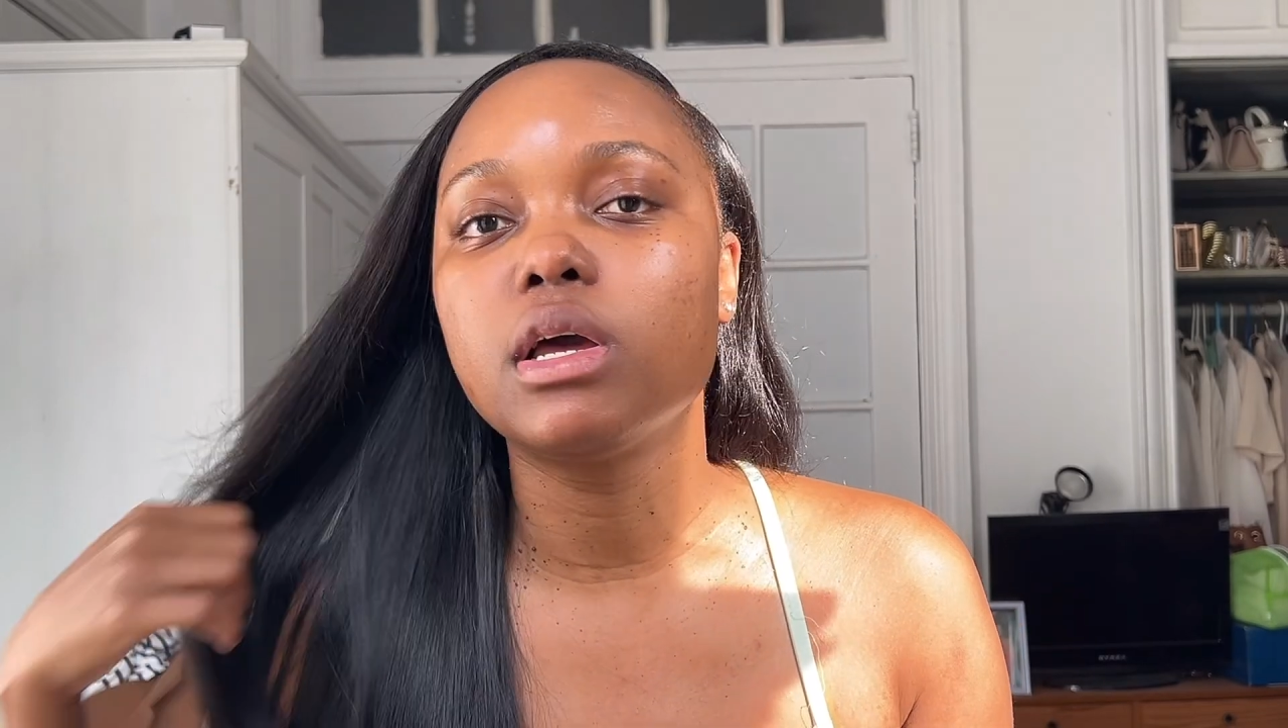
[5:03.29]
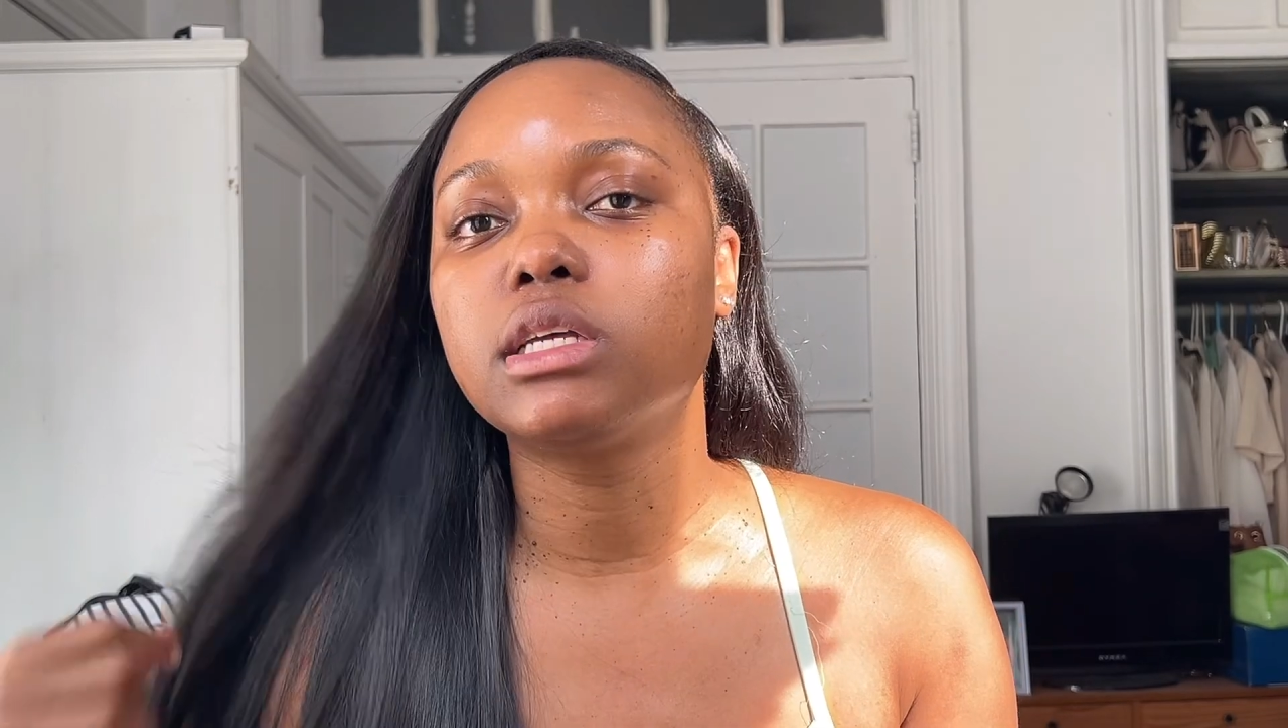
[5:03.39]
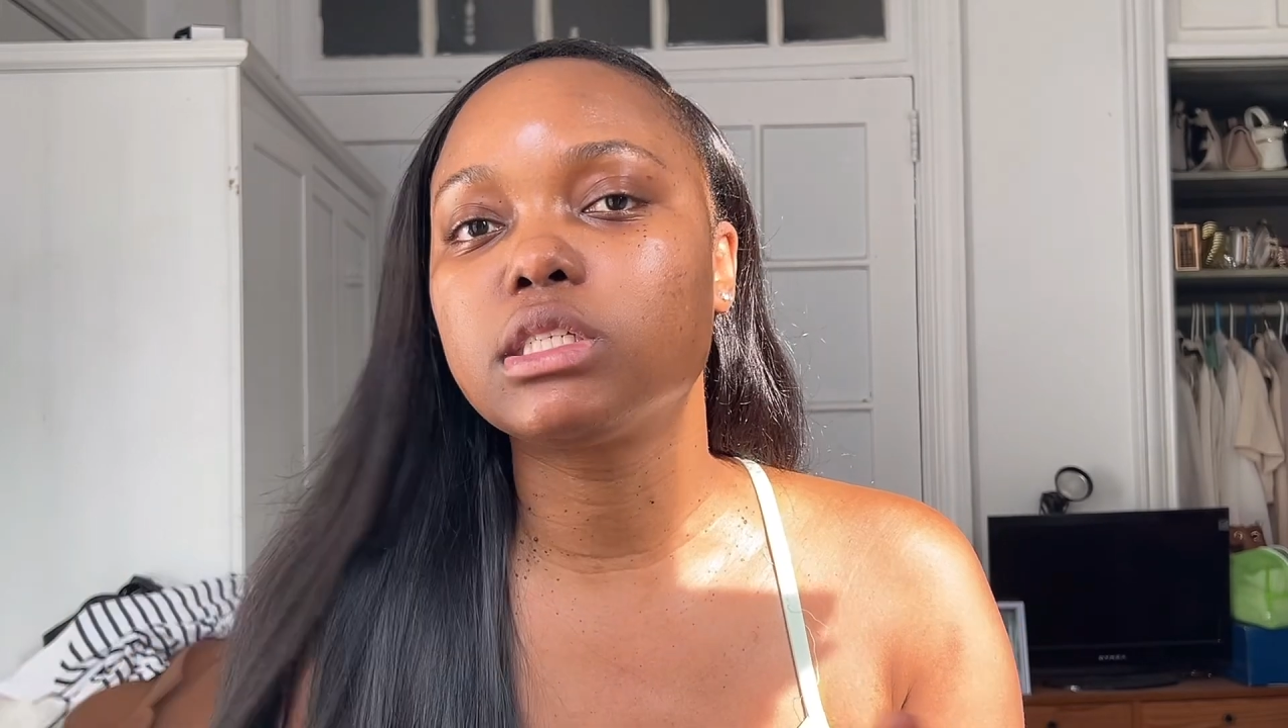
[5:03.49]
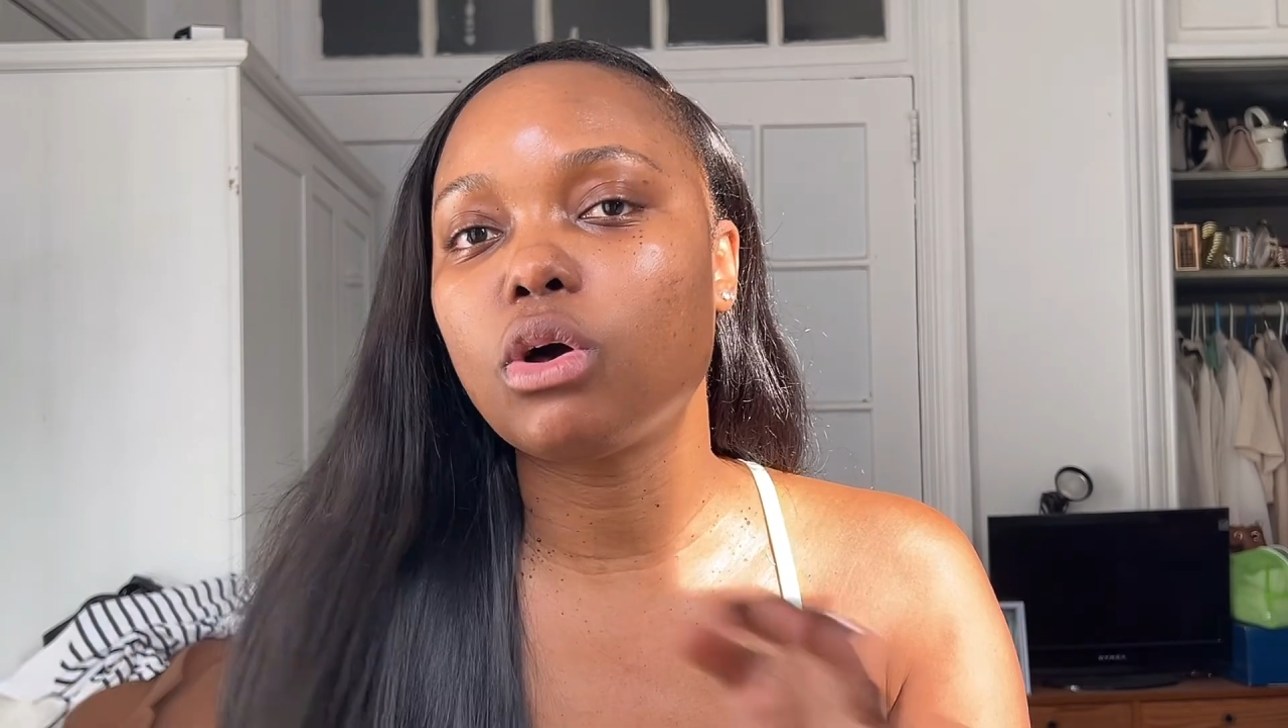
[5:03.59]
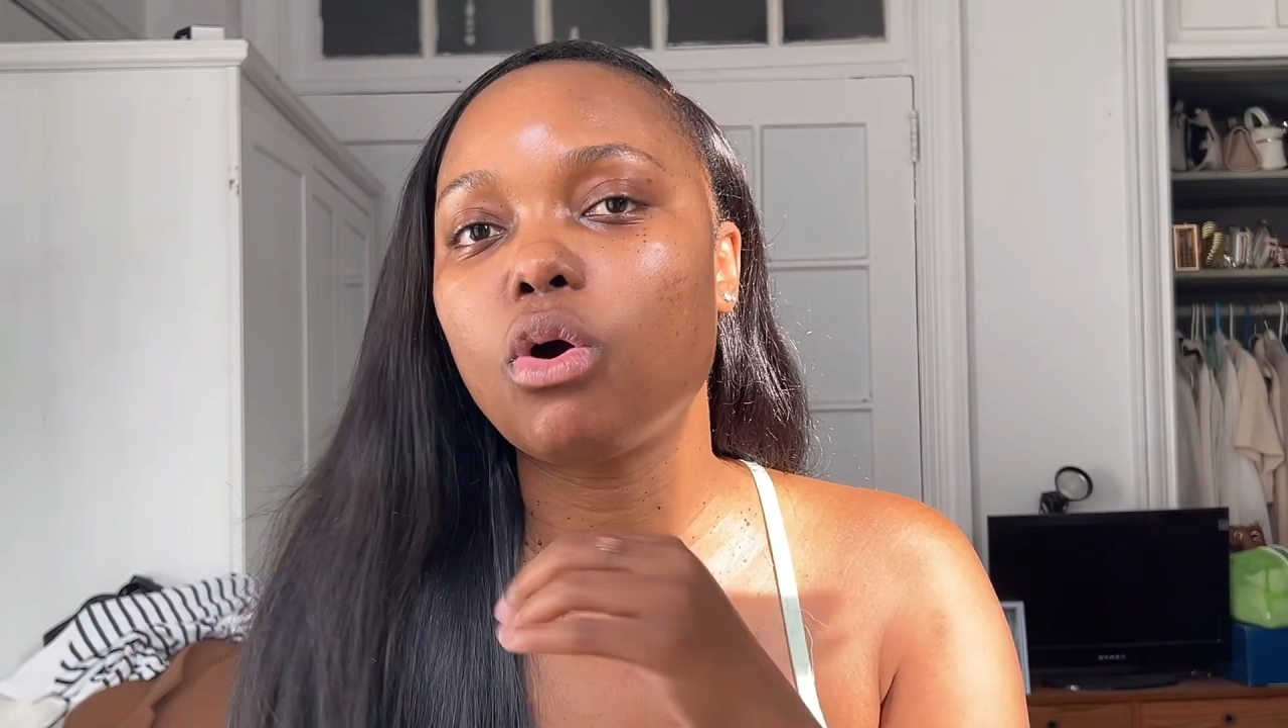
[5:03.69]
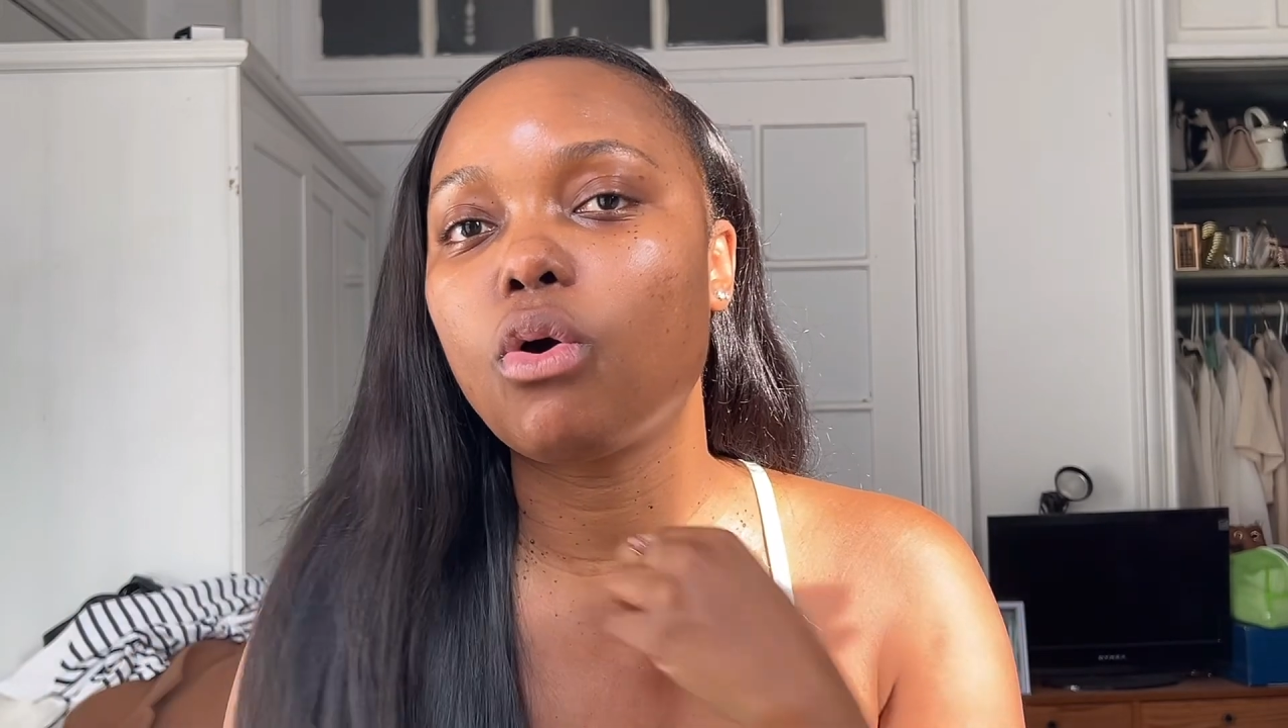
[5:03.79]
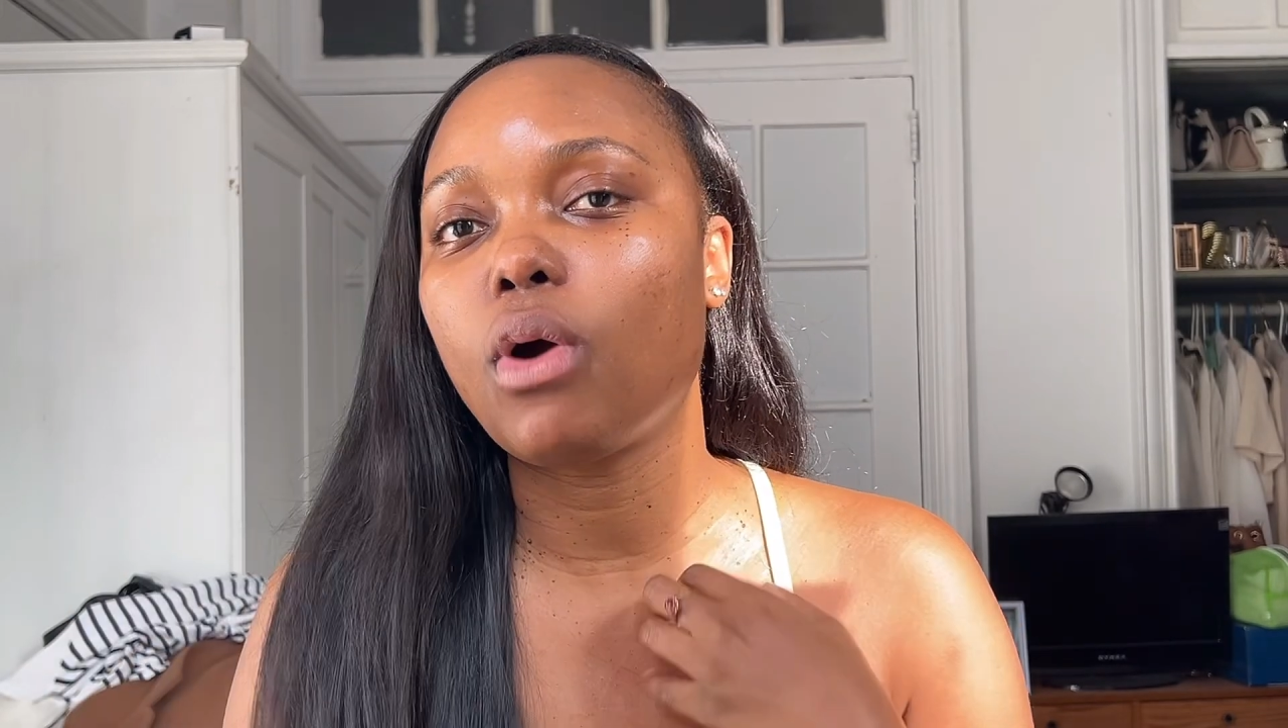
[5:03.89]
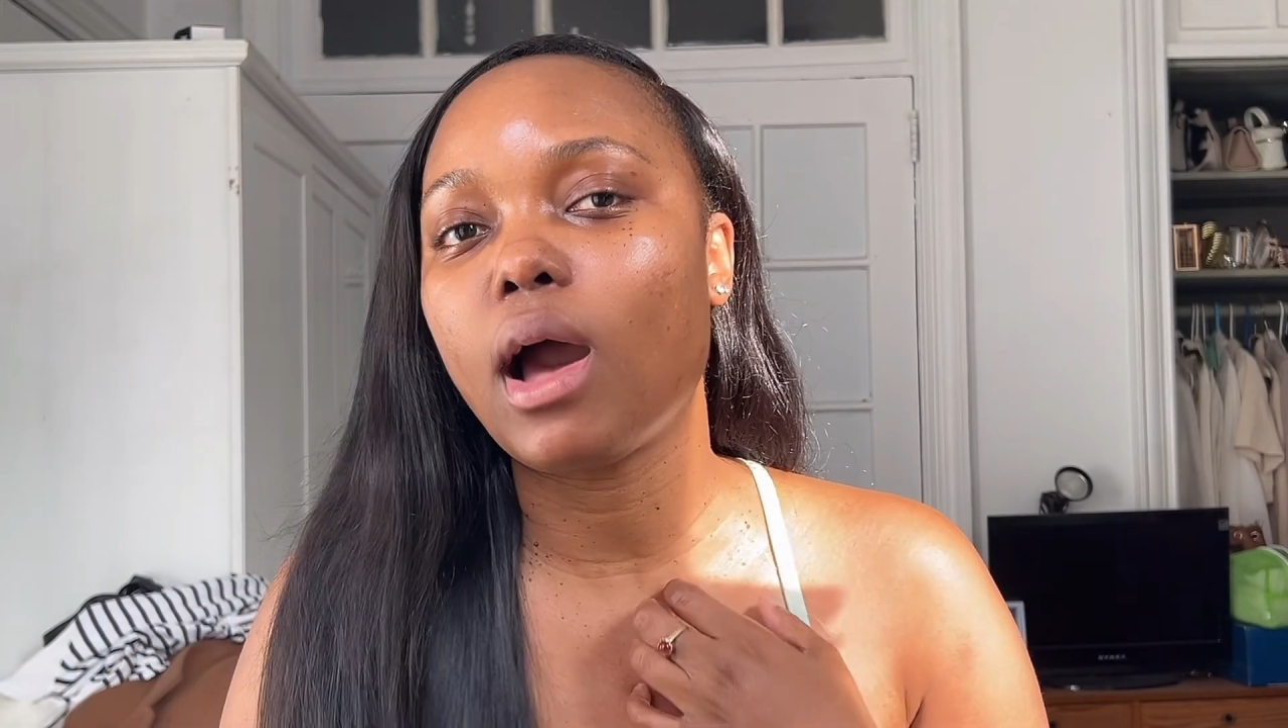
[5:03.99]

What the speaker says: So